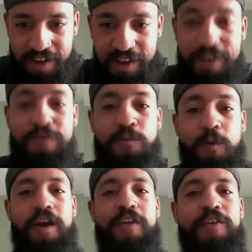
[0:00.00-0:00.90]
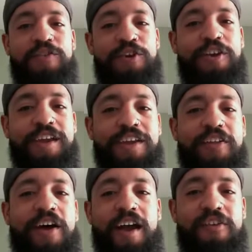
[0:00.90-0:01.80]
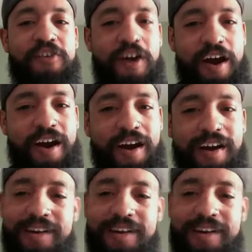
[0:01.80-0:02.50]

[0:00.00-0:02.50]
is where the turkey legs are.